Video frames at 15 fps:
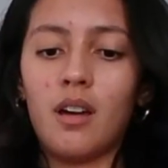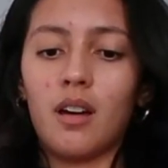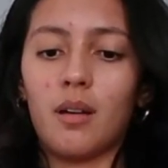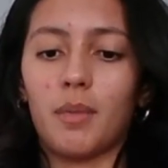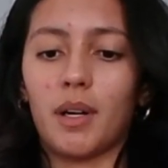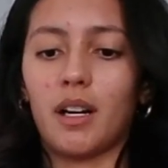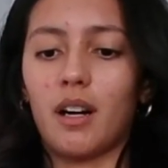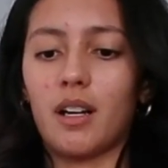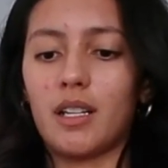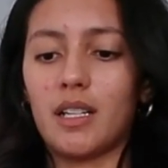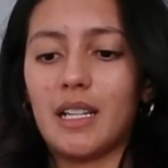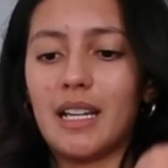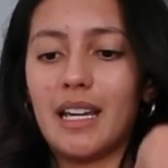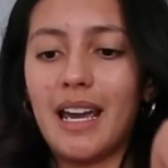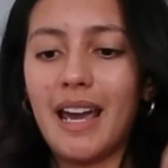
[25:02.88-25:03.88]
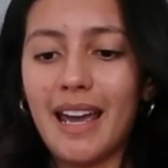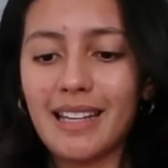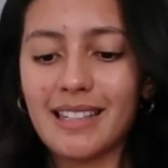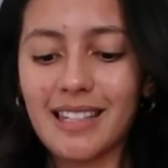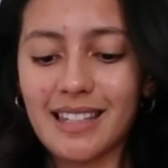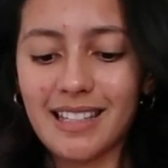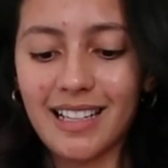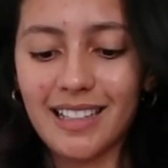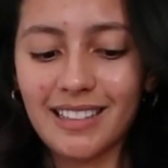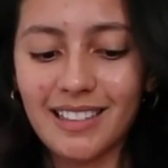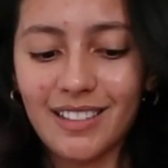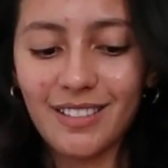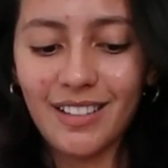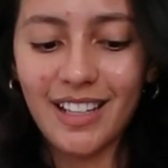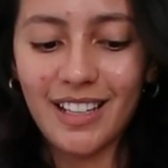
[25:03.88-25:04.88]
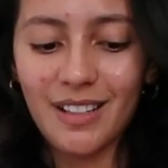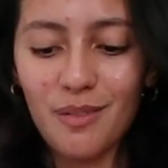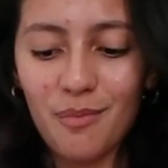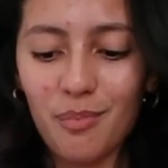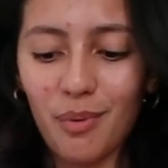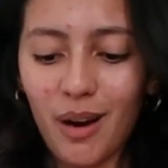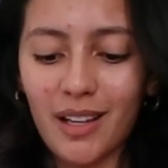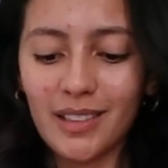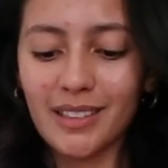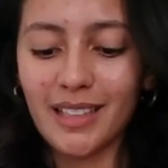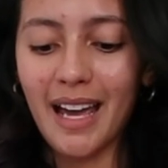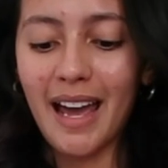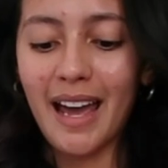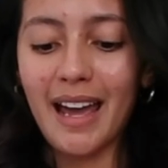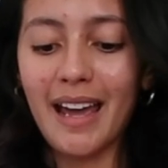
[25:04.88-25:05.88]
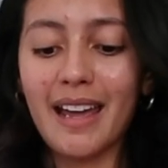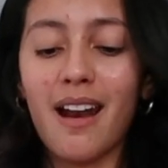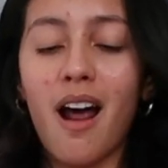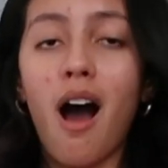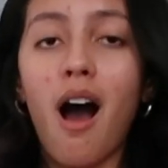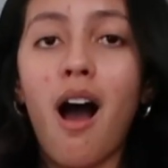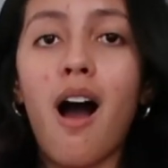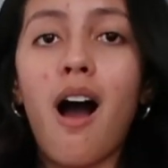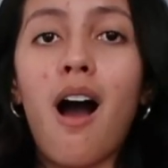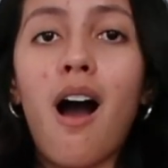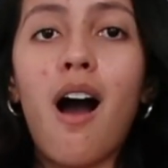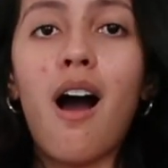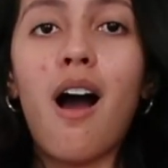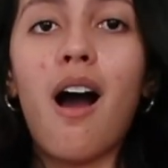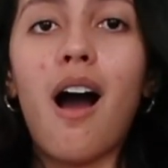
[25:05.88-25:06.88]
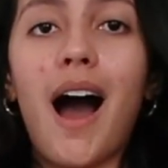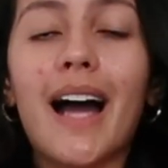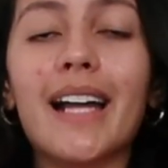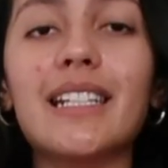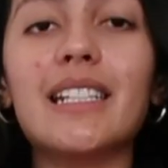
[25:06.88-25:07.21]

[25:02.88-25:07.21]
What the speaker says: Oh my God, it is. It's like a little cute bralette. I